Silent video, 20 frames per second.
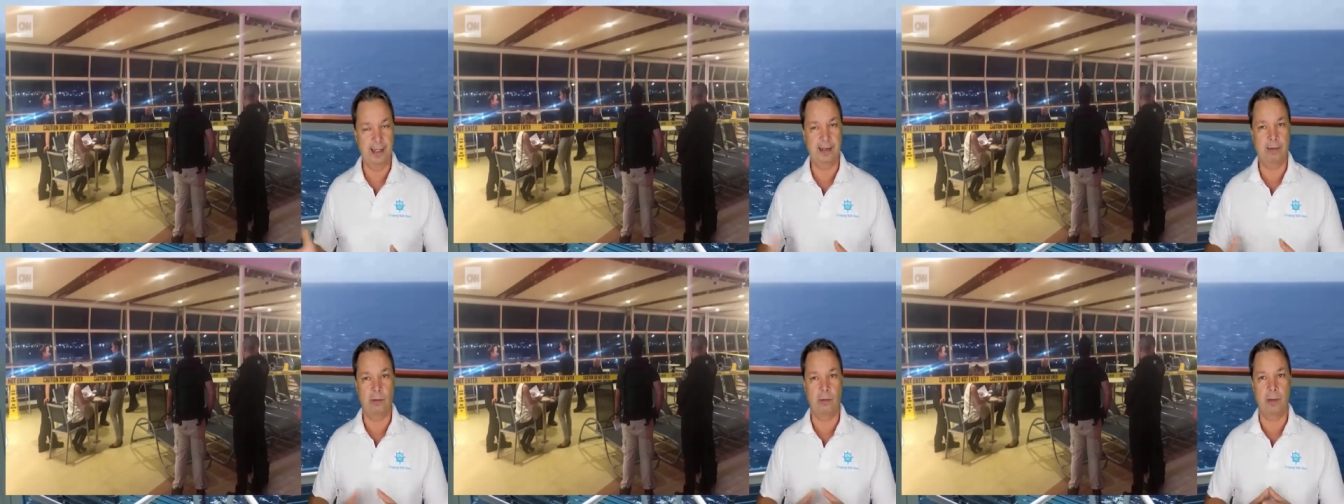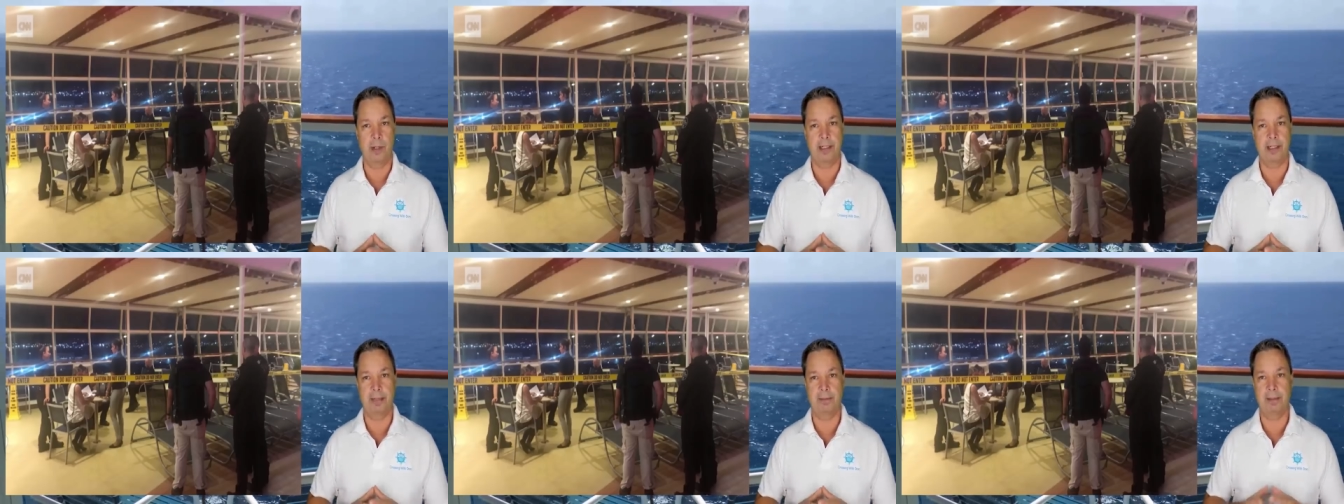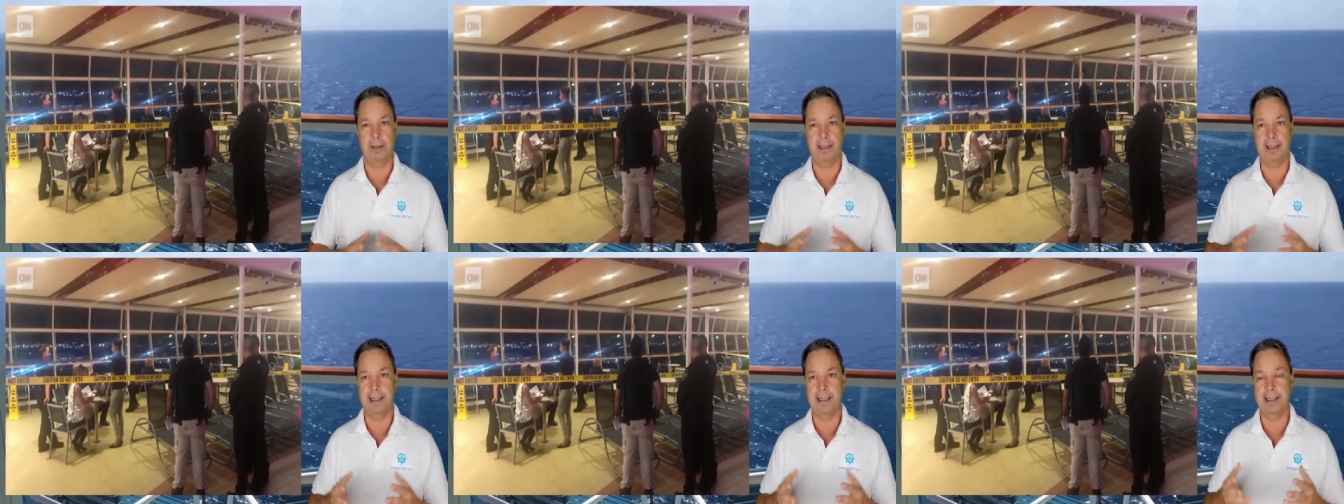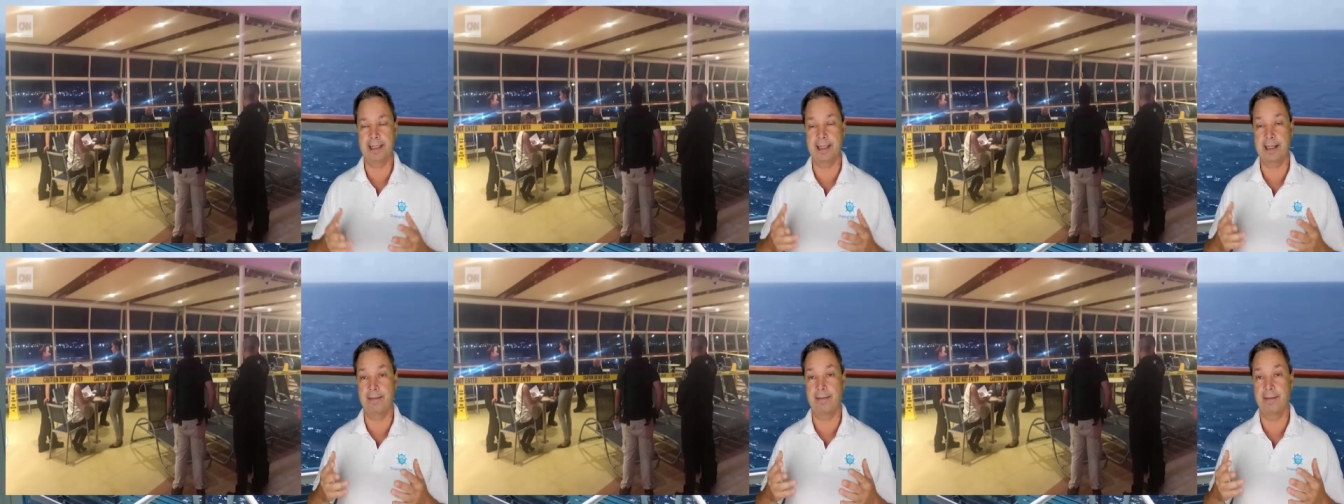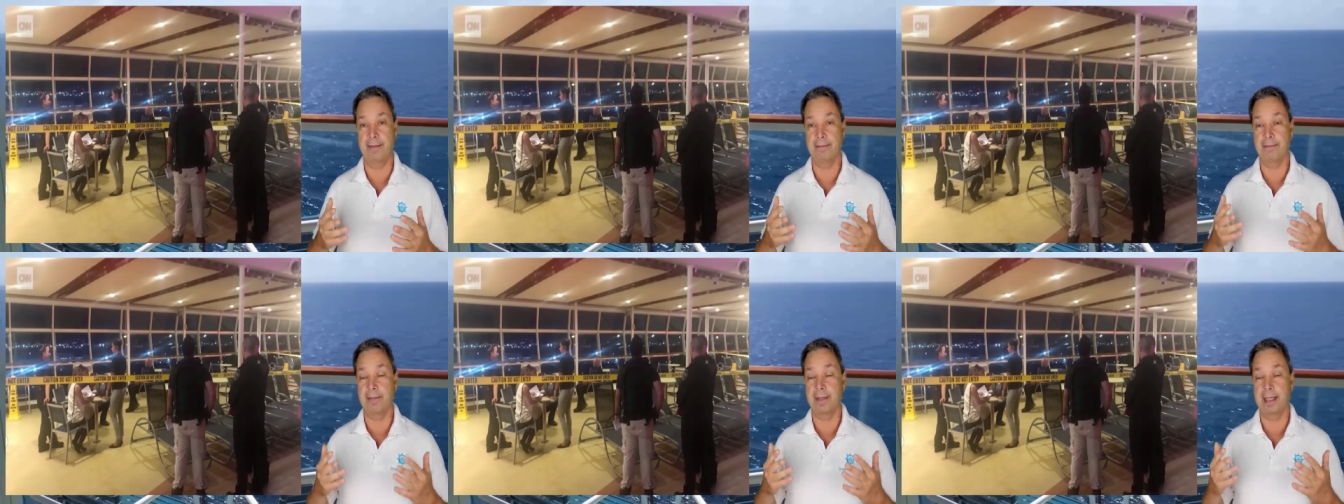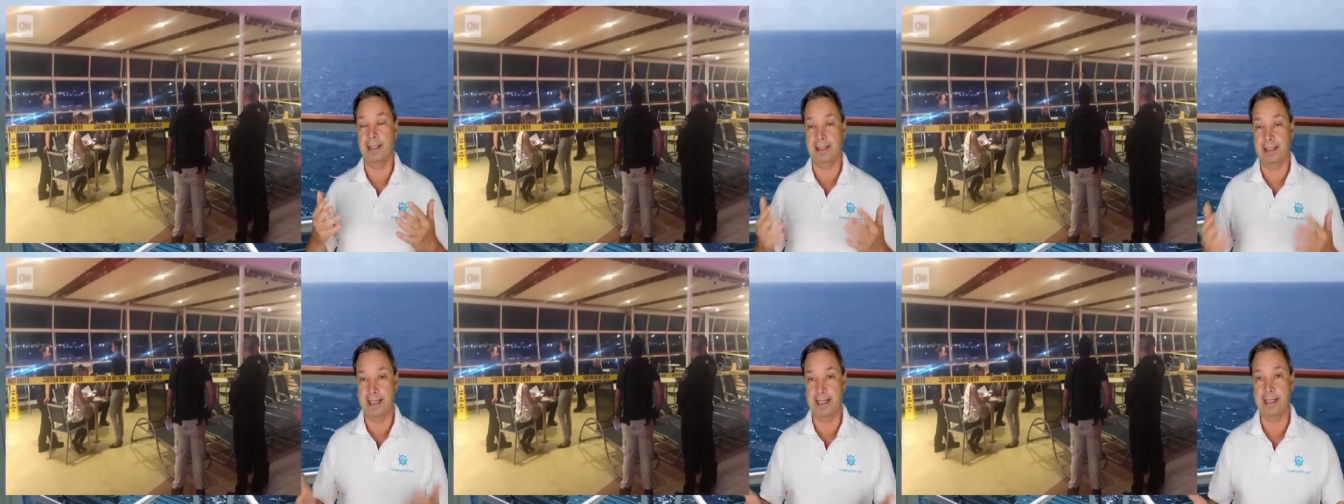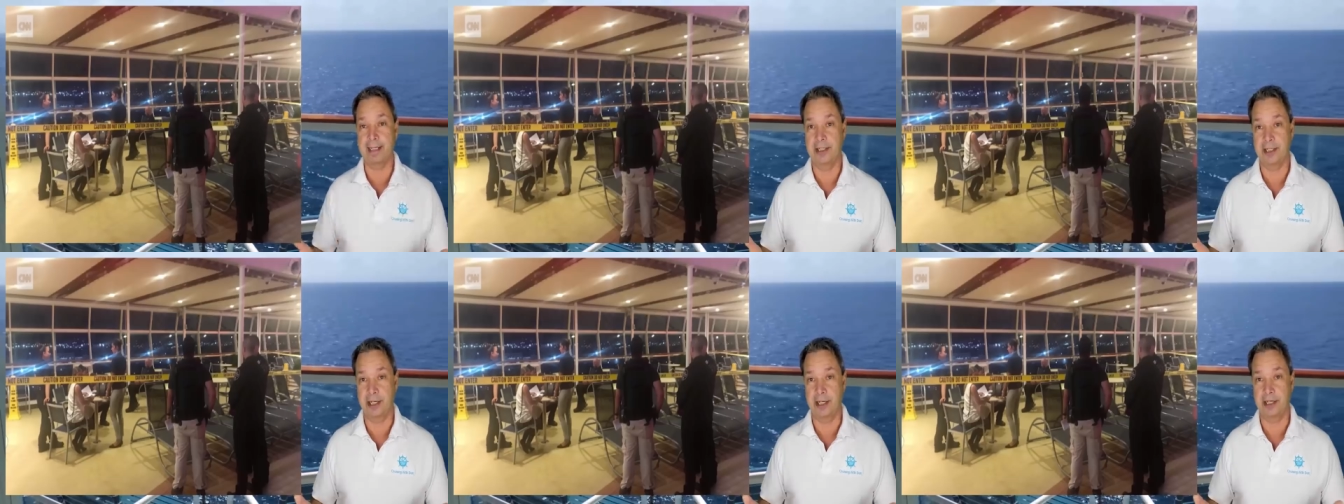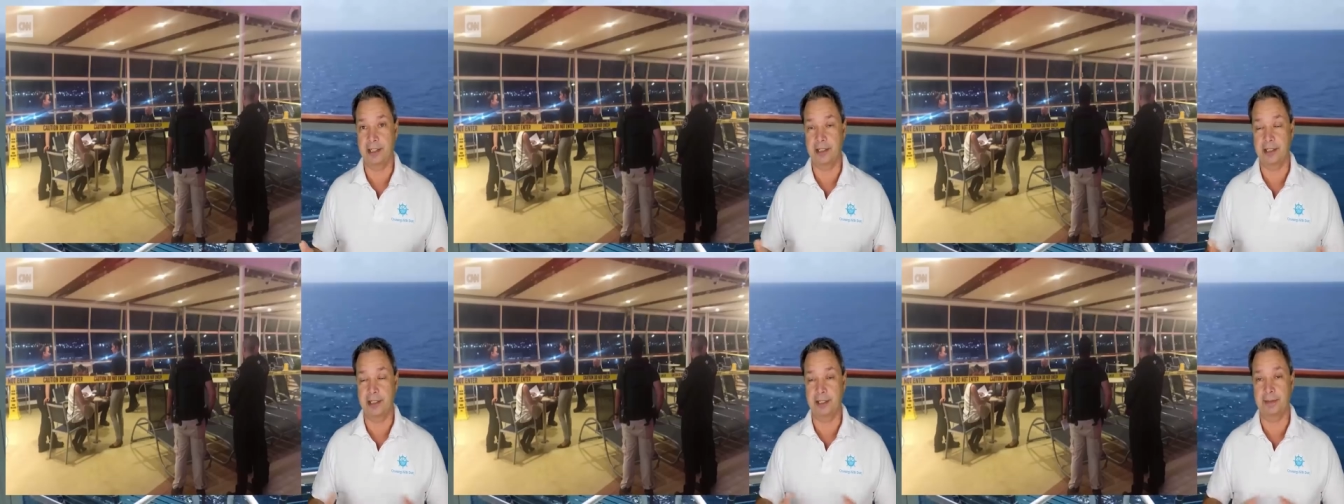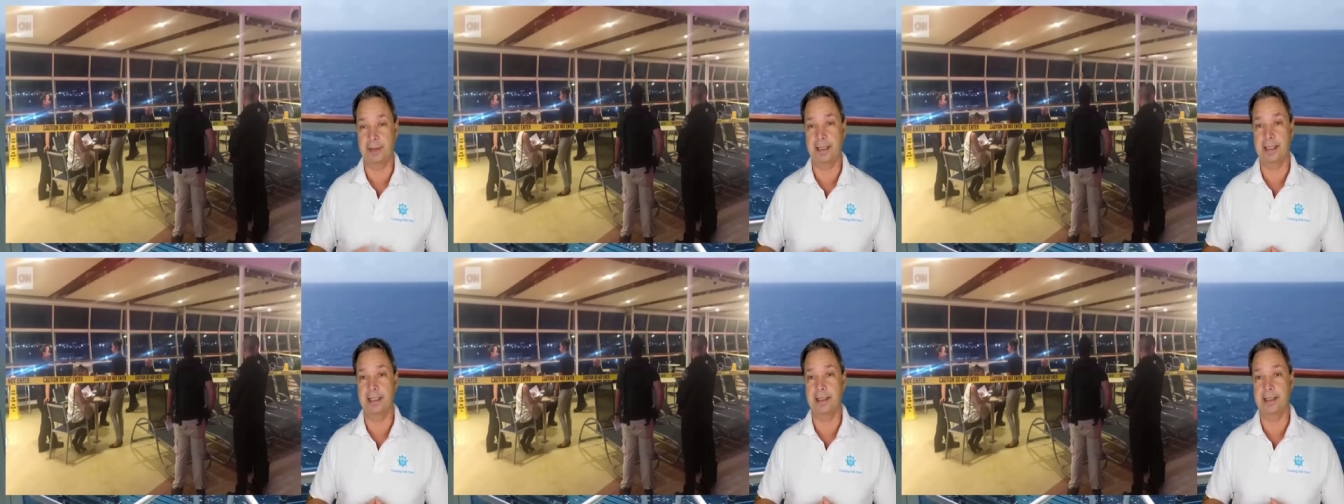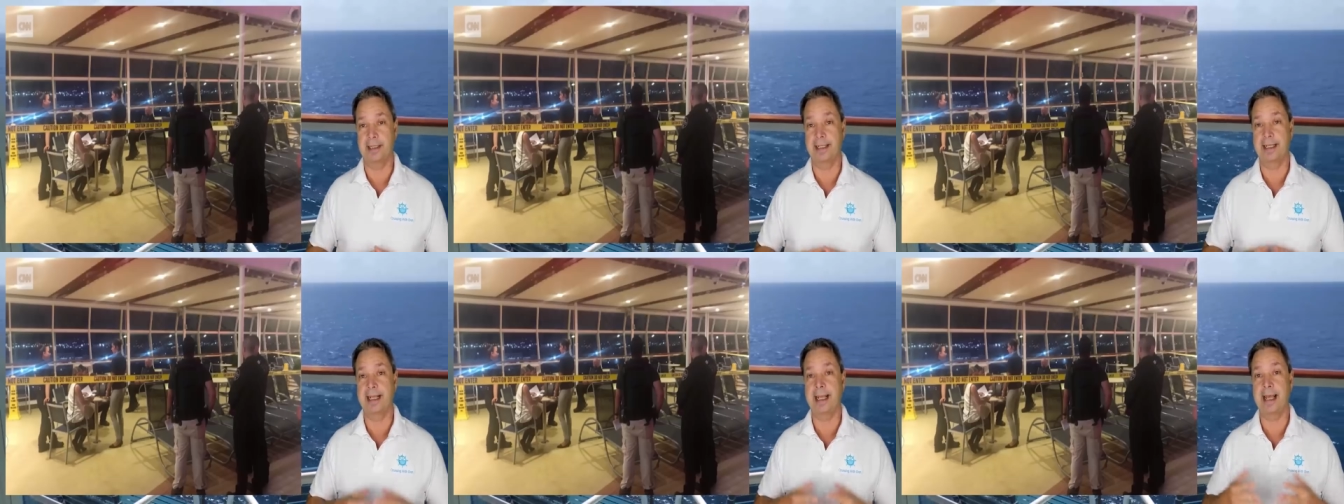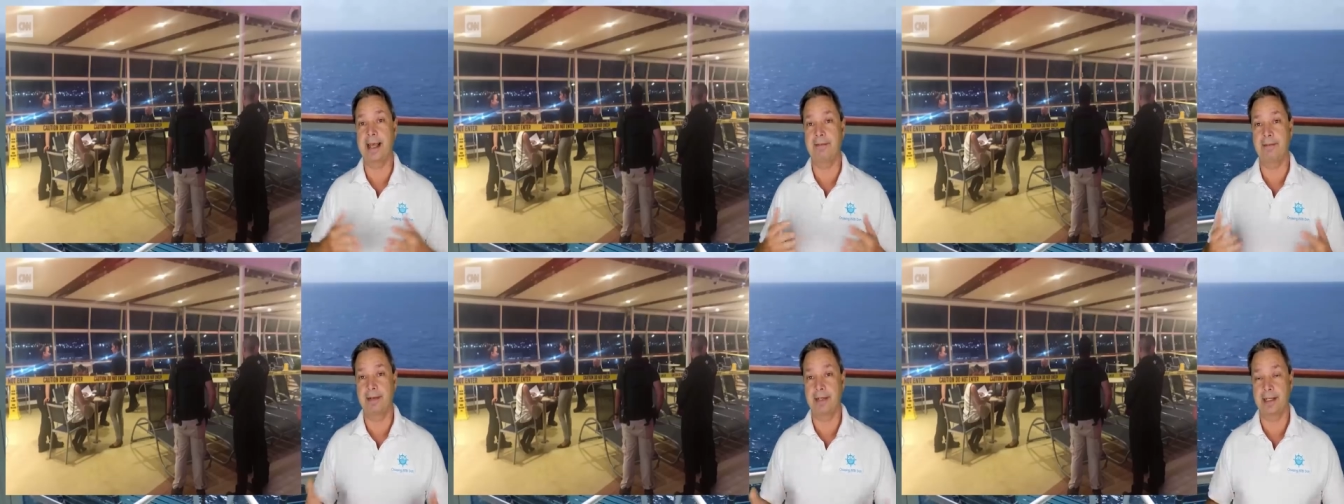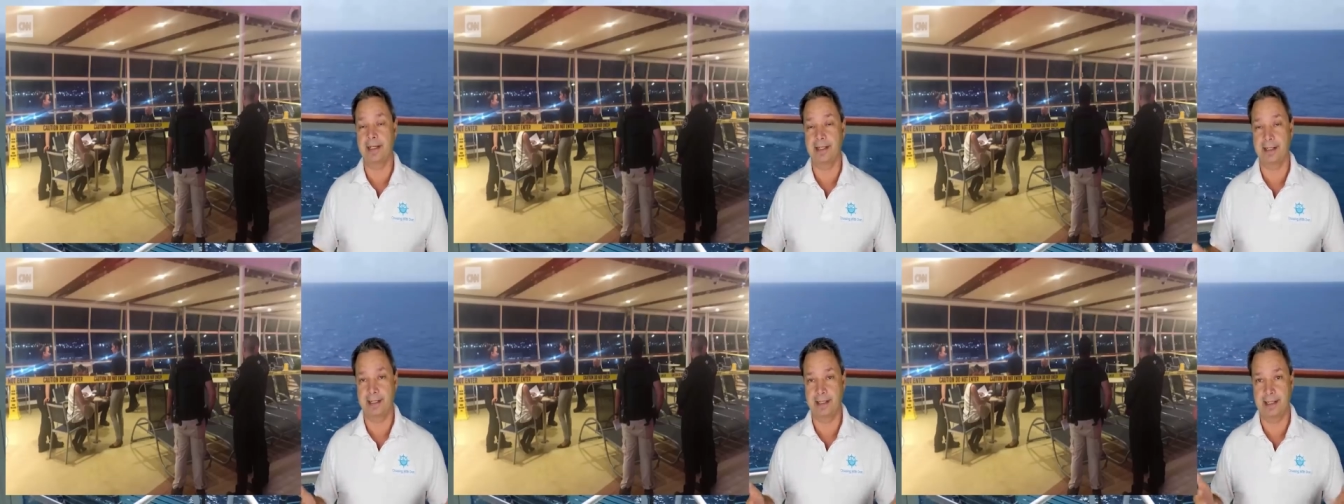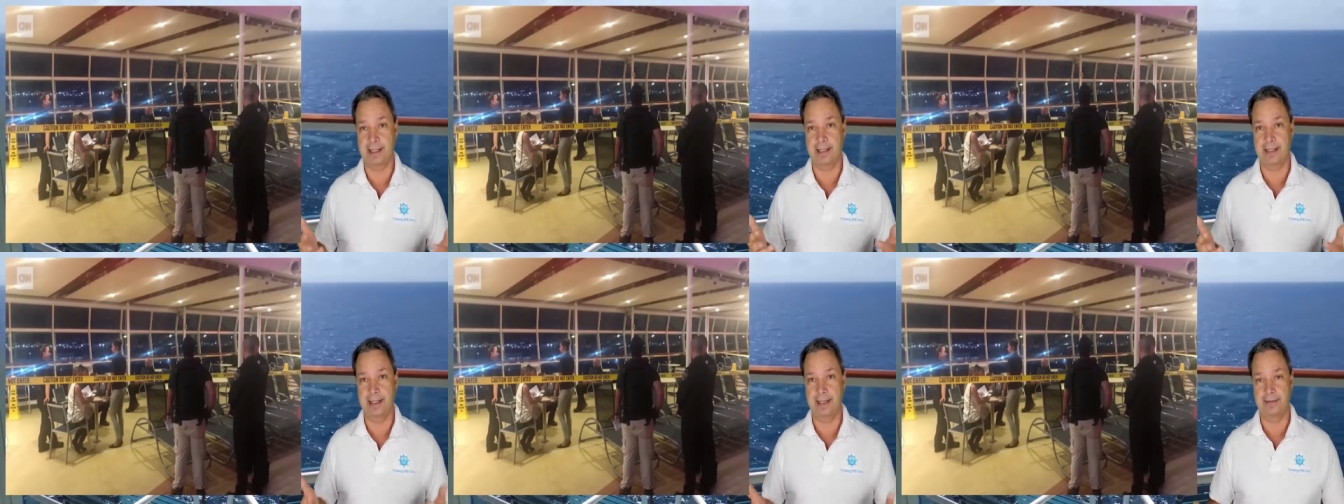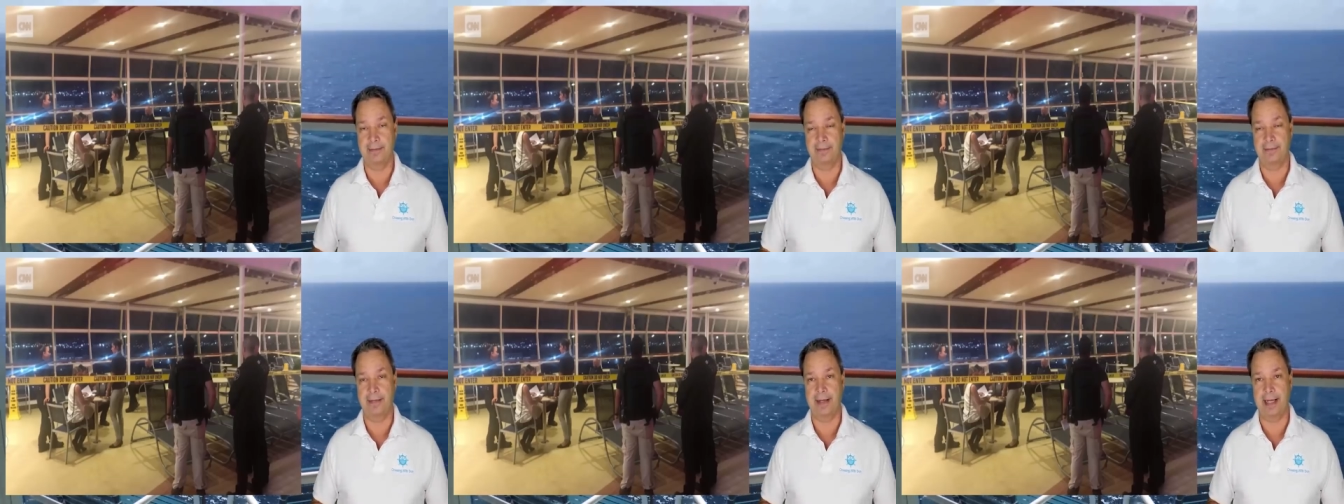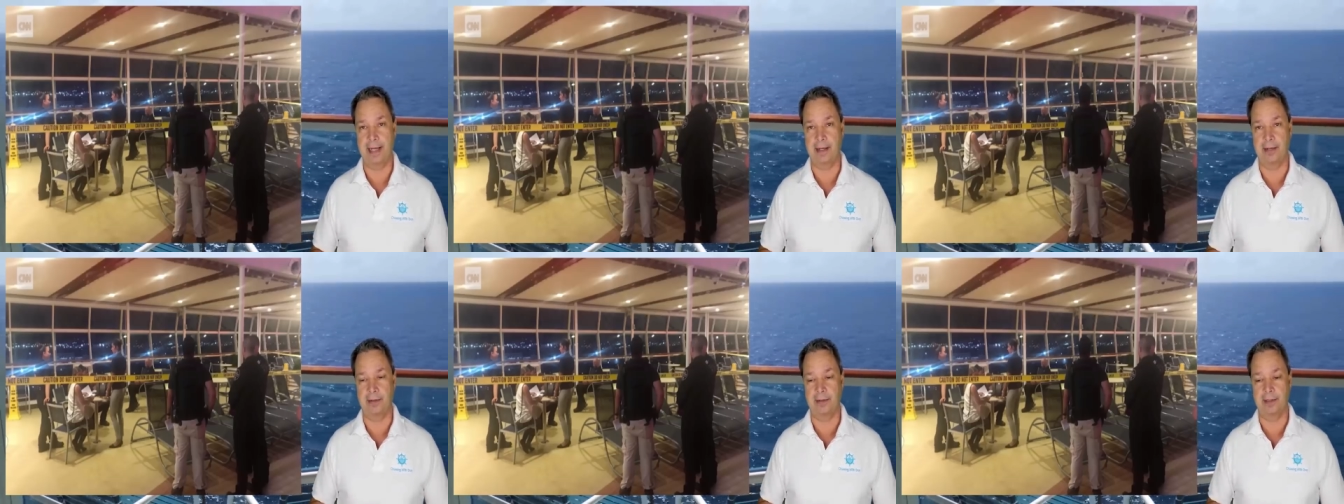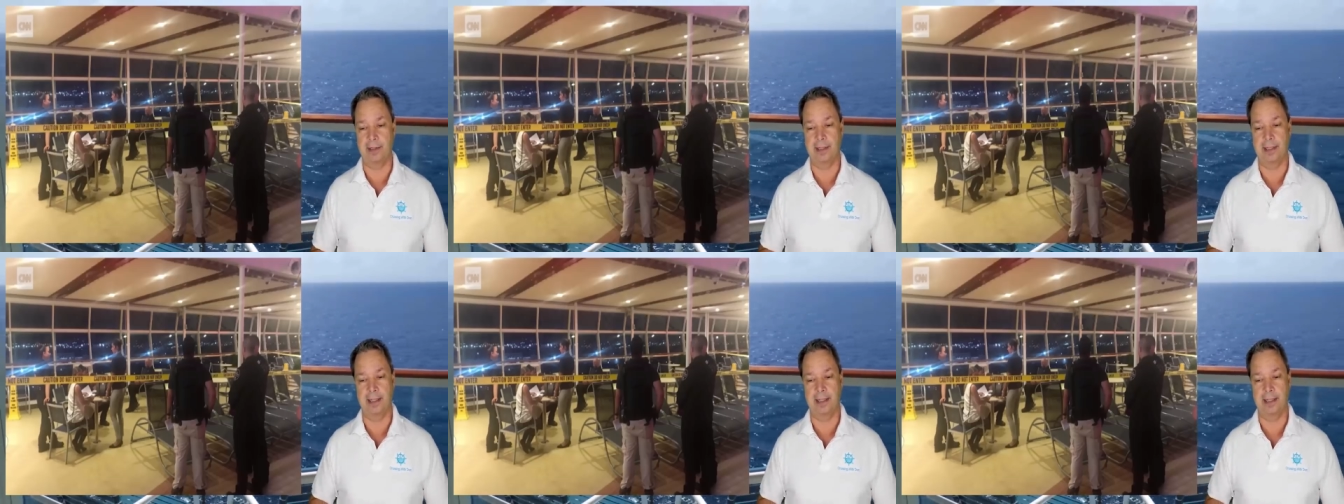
once police have laid charges because of the evidence that they've found.